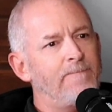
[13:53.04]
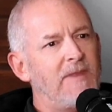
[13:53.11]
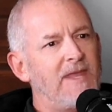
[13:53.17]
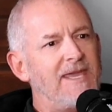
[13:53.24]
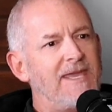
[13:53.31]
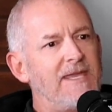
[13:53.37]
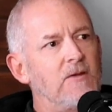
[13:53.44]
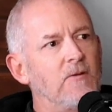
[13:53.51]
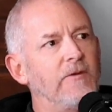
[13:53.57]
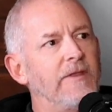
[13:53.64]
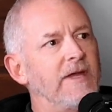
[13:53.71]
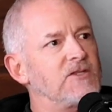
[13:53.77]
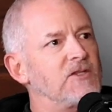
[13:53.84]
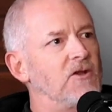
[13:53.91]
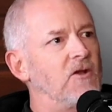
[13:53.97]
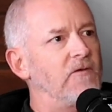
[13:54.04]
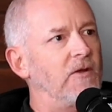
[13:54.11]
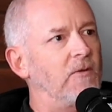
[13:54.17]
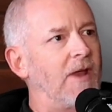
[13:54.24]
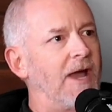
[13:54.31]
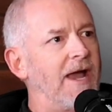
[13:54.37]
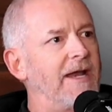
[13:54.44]
heal that
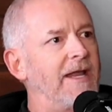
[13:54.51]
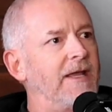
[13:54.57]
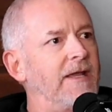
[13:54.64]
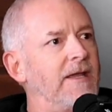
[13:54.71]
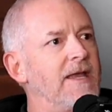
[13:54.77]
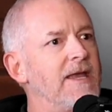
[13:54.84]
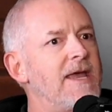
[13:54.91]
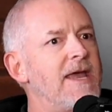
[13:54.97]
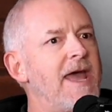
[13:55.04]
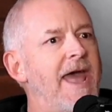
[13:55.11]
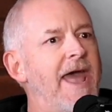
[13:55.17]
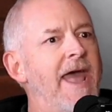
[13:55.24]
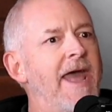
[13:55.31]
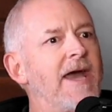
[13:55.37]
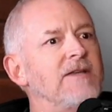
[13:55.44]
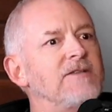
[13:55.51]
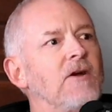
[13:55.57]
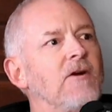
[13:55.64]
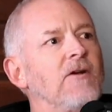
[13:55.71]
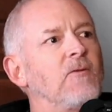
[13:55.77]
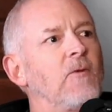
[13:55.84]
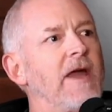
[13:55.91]
synovial lining as
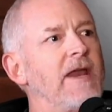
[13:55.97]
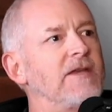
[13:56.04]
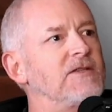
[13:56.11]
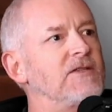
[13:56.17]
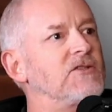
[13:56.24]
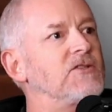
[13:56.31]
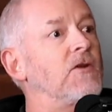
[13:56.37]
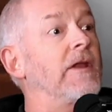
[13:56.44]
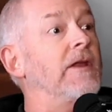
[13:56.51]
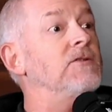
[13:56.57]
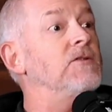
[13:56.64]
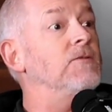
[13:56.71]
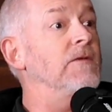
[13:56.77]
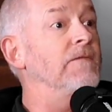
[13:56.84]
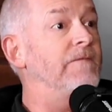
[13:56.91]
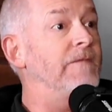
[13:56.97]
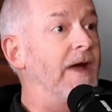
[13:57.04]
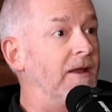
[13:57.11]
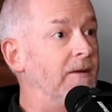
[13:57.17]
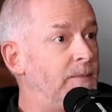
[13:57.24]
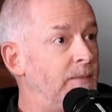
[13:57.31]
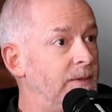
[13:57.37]
arthritis is starting to
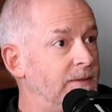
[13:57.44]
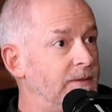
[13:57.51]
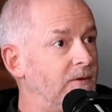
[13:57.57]
develop,